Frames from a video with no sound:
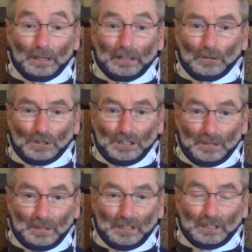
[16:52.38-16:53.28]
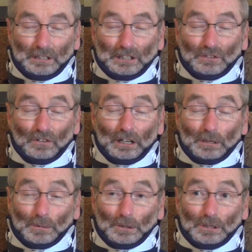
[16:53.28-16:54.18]
There were subsistence
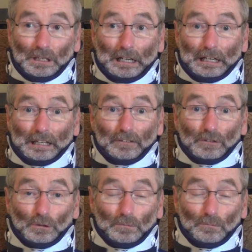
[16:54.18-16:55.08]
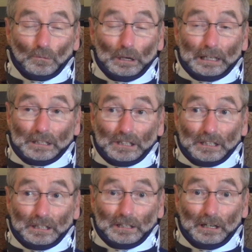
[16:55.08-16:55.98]
farmers. If the rains
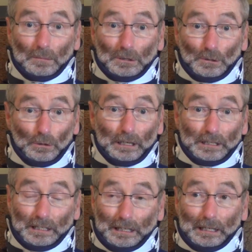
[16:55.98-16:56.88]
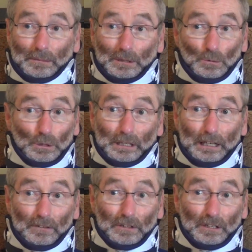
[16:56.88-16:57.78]
didn't come at the right time, they wouldn't
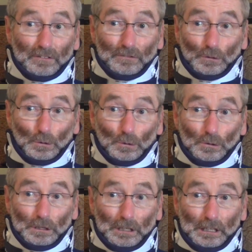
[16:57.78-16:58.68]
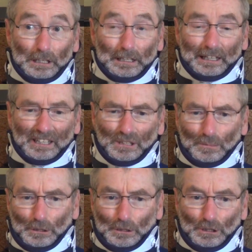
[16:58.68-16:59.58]
have enough food. I
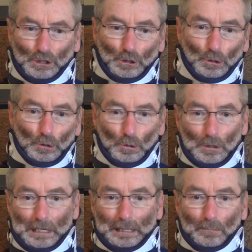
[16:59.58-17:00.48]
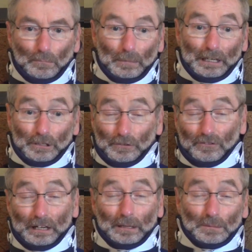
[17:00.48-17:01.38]
experienced 2 minor
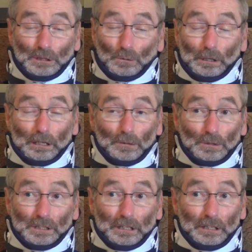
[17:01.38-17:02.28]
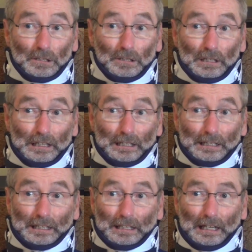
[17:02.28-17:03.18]
famines while I was there,
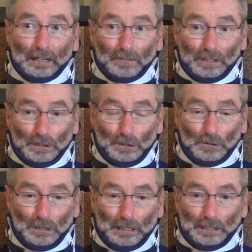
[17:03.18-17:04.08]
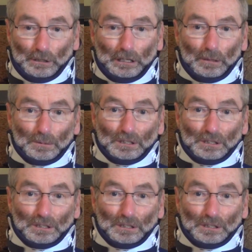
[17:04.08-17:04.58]
and having to help